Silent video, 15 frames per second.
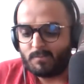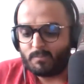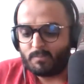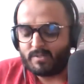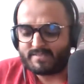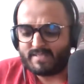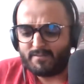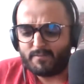
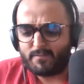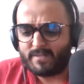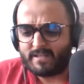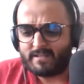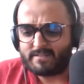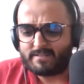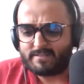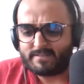but aside from
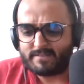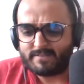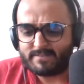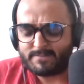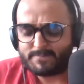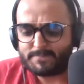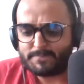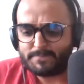that uh,